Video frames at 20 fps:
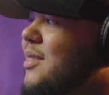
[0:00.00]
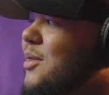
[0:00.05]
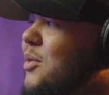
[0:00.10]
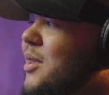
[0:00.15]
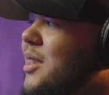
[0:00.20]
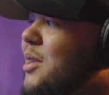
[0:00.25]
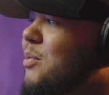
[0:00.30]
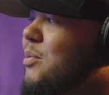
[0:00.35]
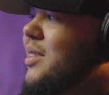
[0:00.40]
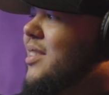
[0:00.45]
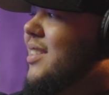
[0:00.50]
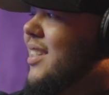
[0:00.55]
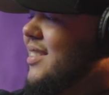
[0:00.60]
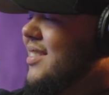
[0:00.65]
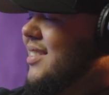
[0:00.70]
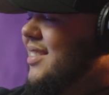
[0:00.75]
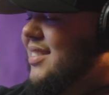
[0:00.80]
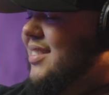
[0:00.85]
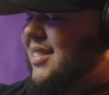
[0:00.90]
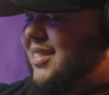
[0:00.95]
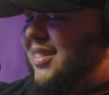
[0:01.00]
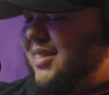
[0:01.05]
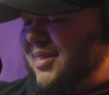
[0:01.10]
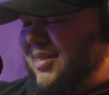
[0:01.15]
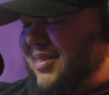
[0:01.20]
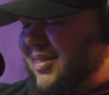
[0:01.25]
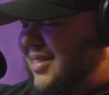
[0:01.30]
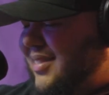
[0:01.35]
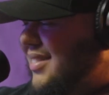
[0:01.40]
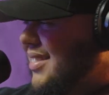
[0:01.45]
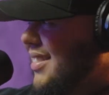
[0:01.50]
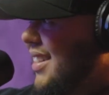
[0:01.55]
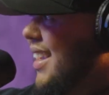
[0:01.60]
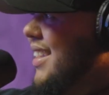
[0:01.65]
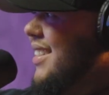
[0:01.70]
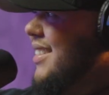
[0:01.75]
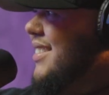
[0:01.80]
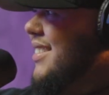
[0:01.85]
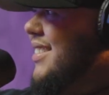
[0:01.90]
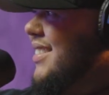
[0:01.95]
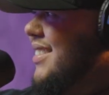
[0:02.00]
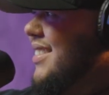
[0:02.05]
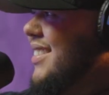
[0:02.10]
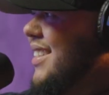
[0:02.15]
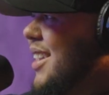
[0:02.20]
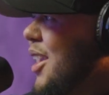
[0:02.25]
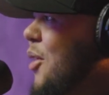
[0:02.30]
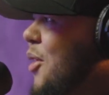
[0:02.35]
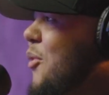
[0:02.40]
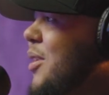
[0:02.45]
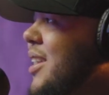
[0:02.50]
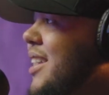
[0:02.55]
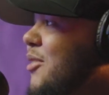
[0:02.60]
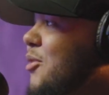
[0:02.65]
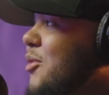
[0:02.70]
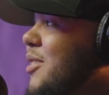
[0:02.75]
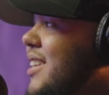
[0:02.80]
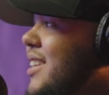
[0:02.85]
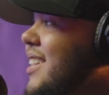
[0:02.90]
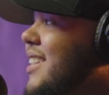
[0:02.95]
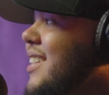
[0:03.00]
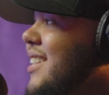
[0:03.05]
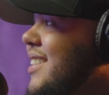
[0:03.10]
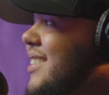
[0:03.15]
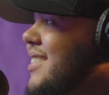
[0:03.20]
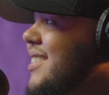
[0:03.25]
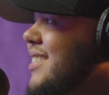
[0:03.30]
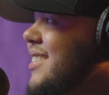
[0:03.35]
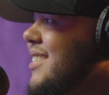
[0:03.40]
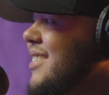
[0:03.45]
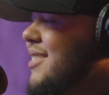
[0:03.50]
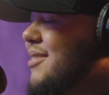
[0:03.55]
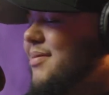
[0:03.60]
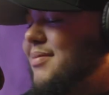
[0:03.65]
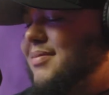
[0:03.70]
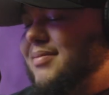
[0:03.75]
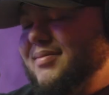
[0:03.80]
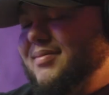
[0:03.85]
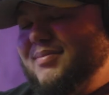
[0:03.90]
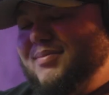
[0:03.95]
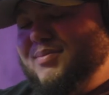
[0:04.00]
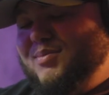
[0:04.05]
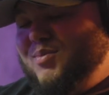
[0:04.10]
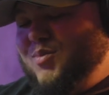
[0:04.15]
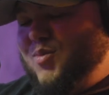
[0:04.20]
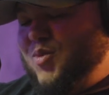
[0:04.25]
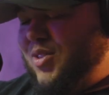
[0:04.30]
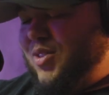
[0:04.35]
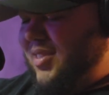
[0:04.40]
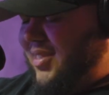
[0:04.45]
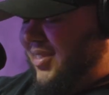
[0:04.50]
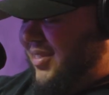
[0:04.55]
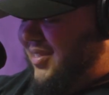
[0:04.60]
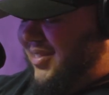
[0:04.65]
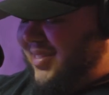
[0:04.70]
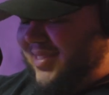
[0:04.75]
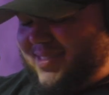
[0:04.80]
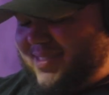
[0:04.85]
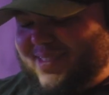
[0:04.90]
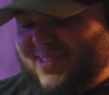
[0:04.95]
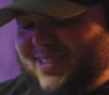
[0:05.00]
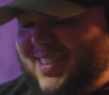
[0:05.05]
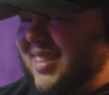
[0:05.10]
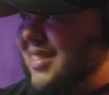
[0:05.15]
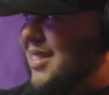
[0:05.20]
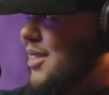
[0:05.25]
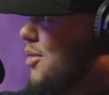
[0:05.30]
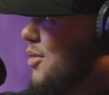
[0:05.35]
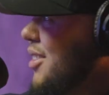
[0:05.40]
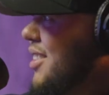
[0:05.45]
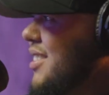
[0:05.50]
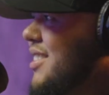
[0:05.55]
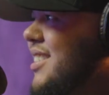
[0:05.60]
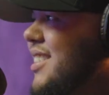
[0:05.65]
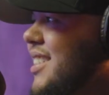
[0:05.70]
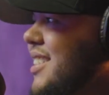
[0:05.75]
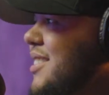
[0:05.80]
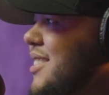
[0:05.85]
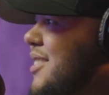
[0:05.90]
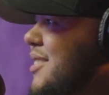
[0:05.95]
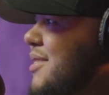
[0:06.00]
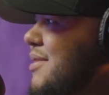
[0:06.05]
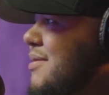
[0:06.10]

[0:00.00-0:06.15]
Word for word: When the production's nice and when it really hits, that's the French kiss.